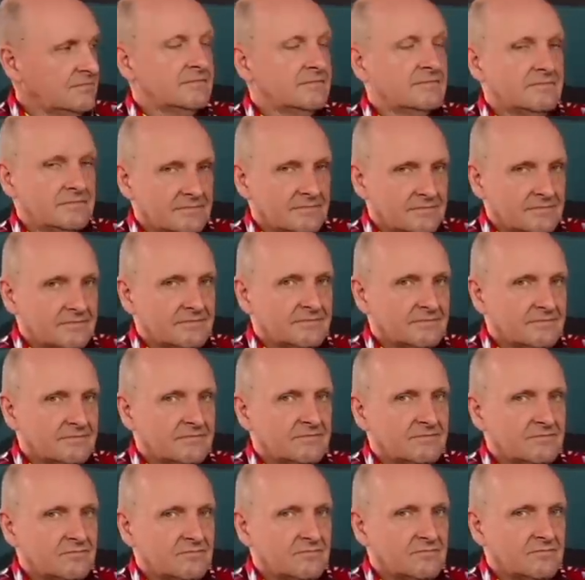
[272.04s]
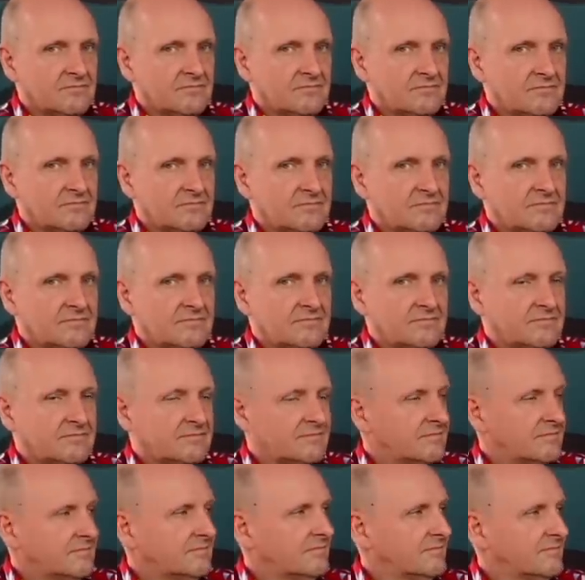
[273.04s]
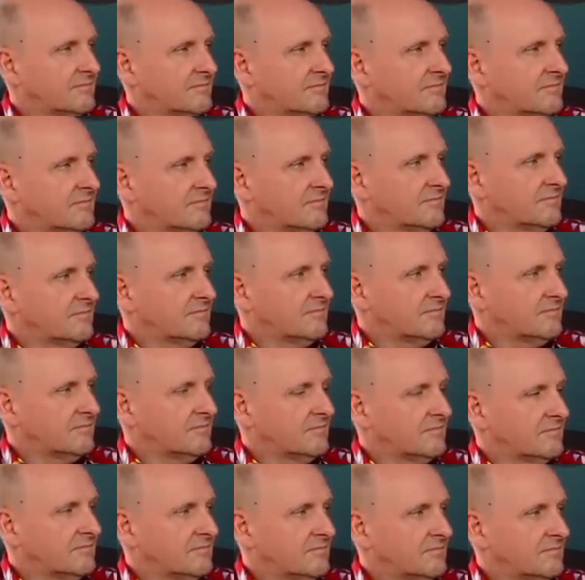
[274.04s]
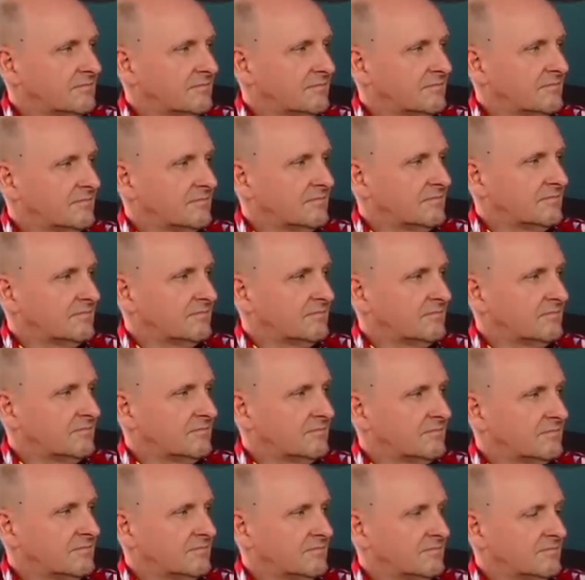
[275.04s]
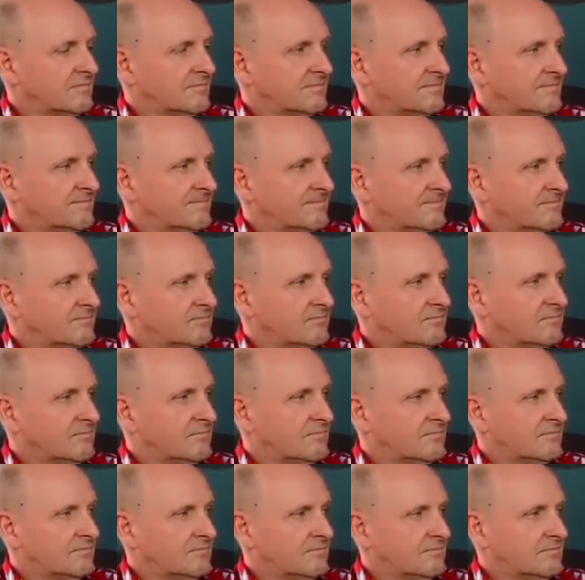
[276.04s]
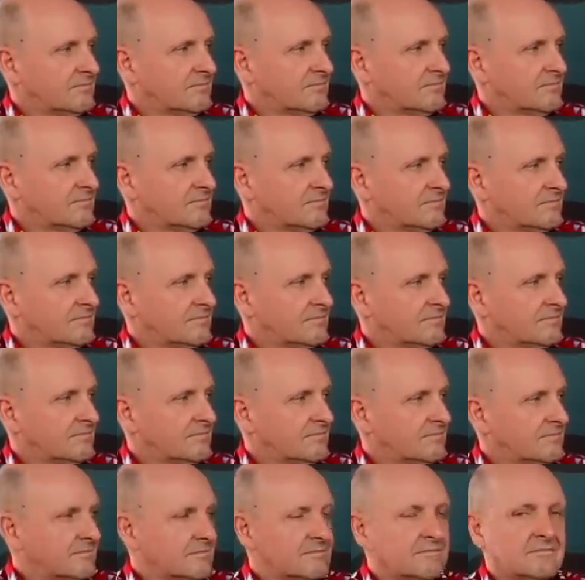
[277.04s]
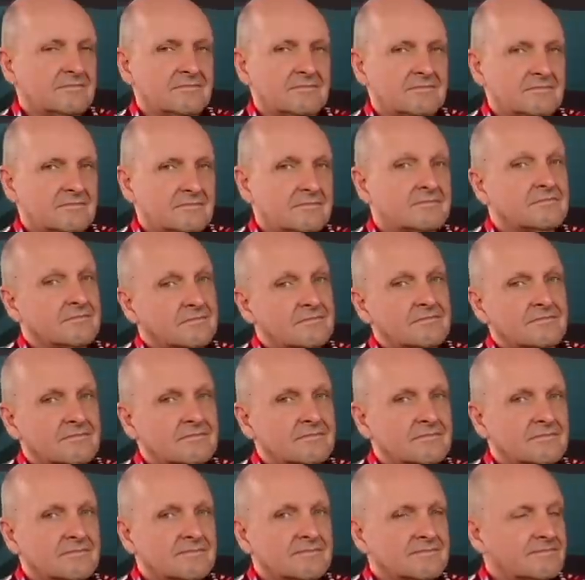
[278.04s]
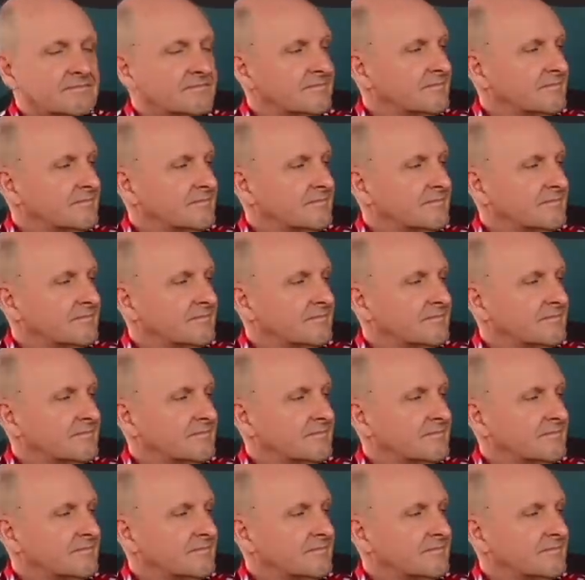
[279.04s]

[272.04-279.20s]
The person shown says nothing.